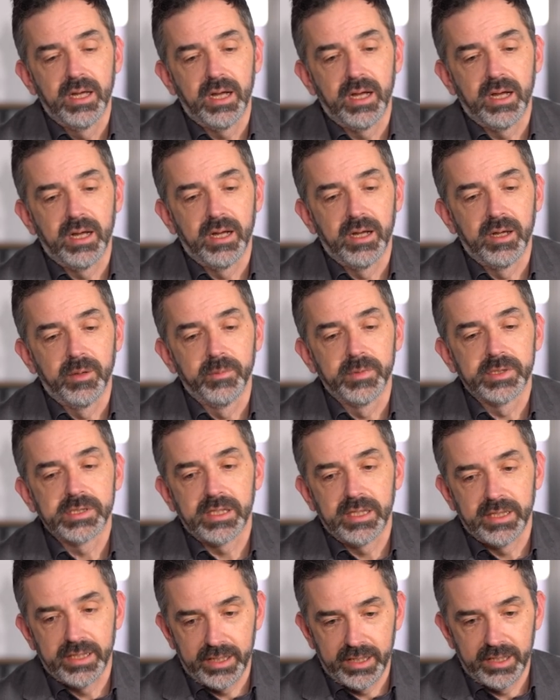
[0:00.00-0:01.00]
It's
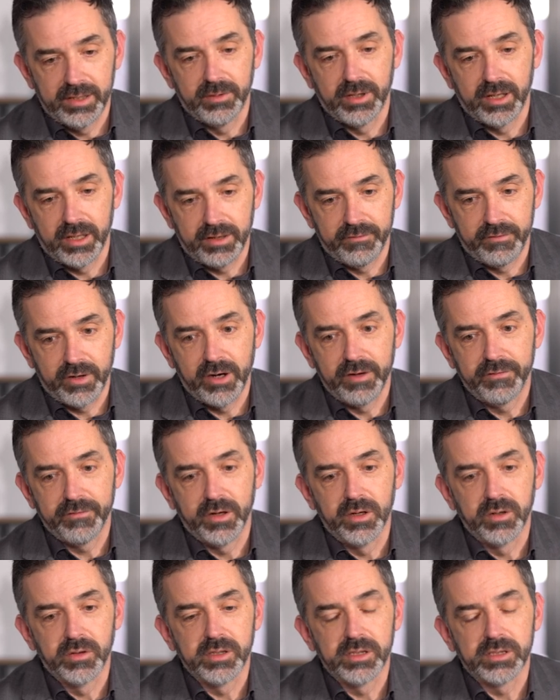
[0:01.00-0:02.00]
clearly that they're very
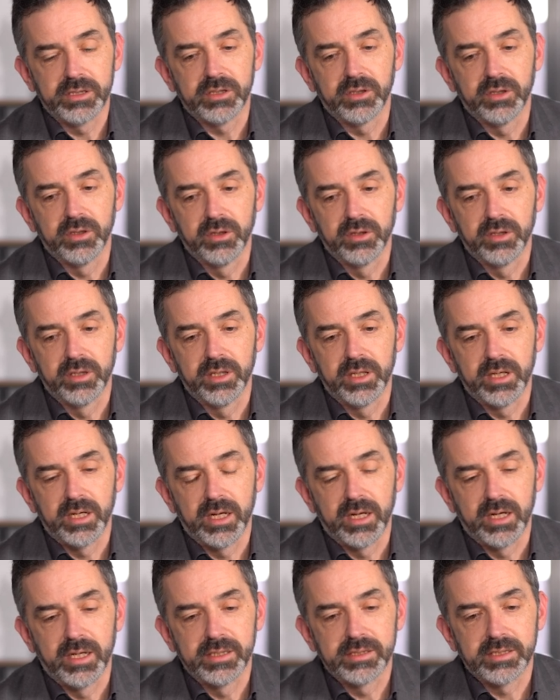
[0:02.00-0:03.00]
focused on
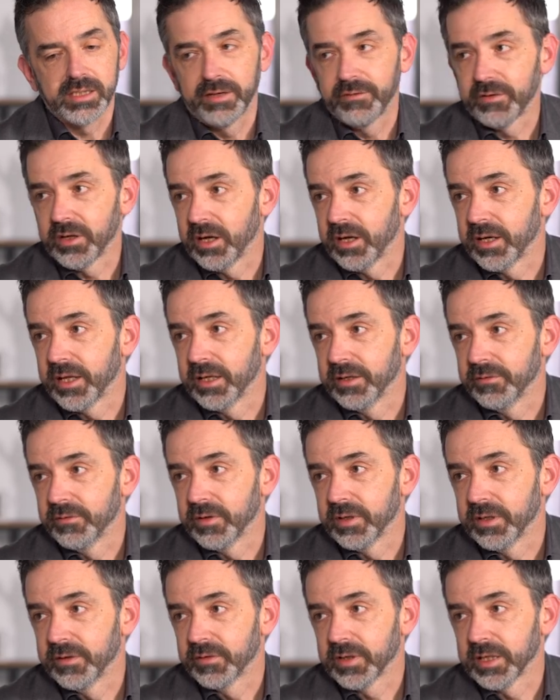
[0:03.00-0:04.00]
safeguarding
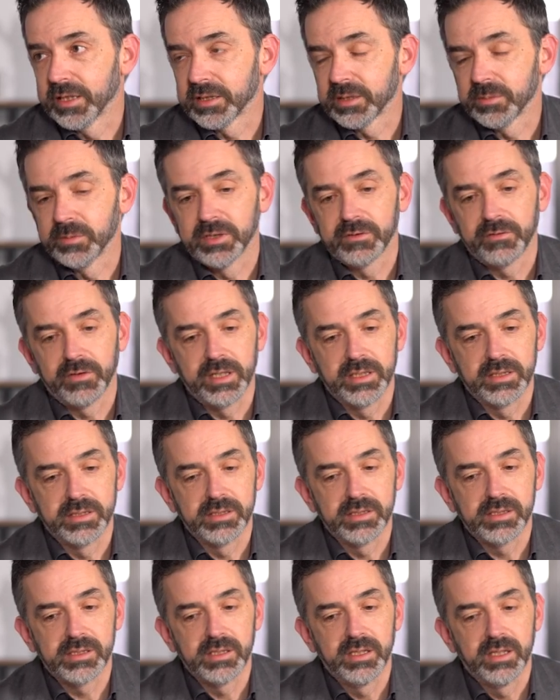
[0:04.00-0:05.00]
of customers'
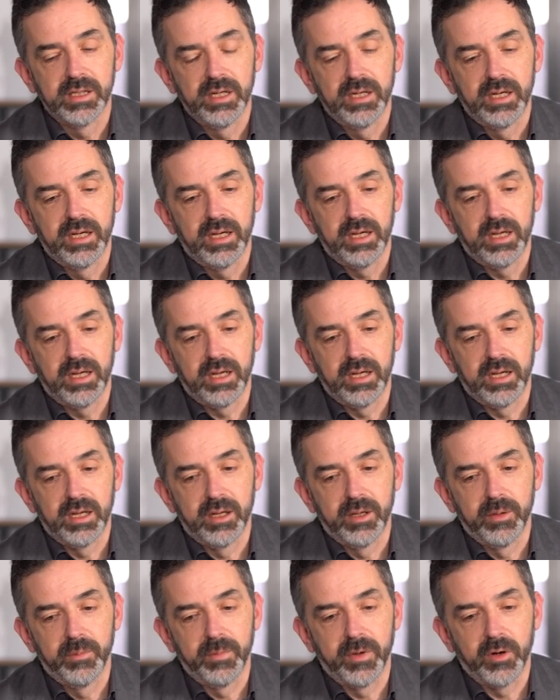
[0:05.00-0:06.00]
funds,
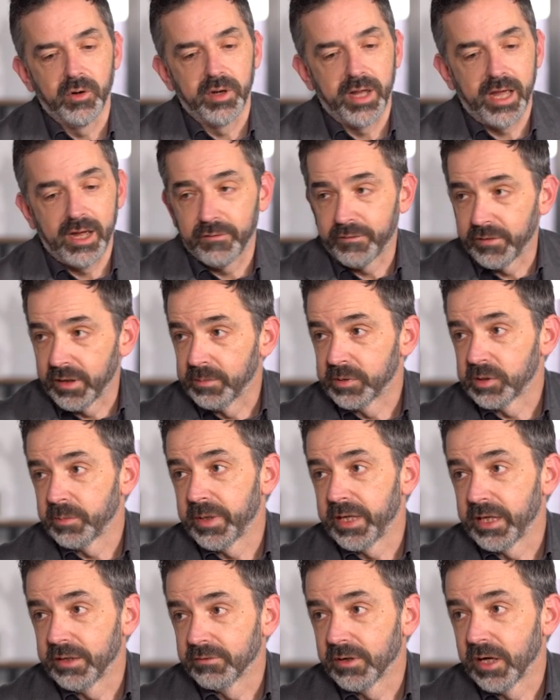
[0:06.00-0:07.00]
on how firms are
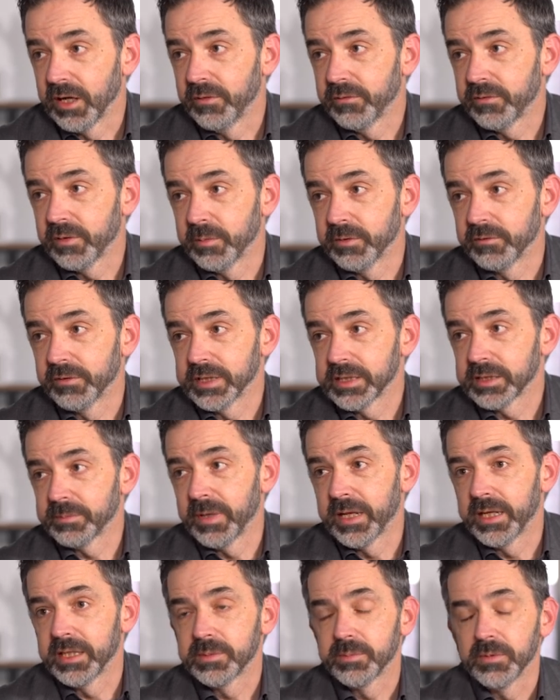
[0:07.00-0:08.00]
being run from a risk
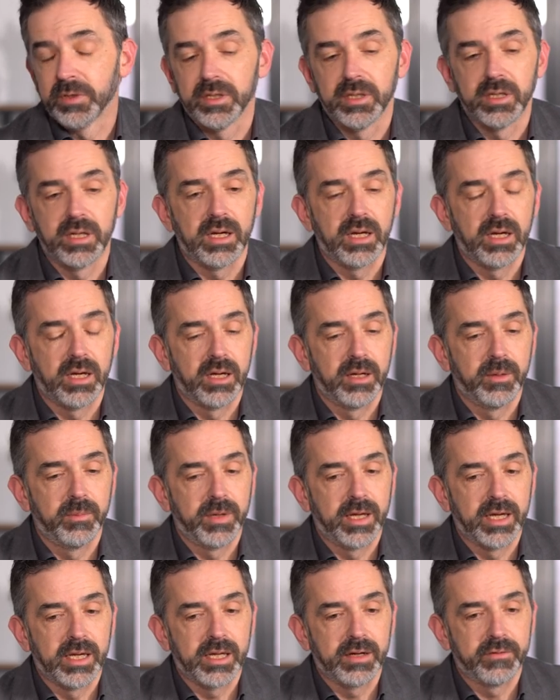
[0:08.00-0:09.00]
management
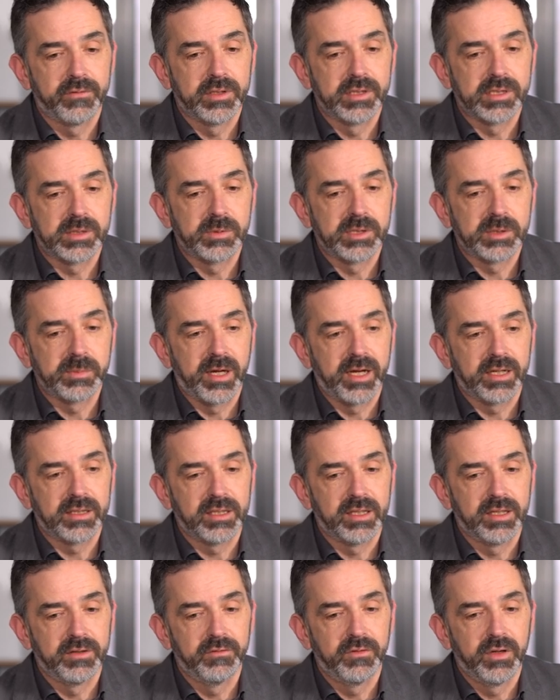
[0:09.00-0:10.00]
and governance
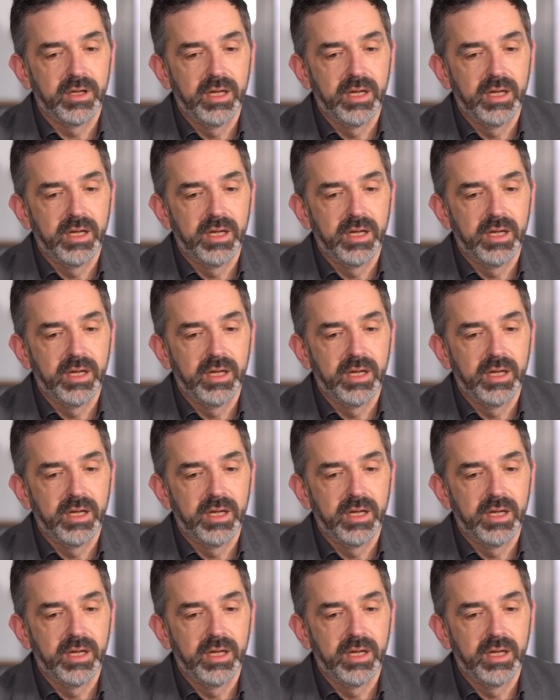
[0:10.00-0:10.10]
perspective.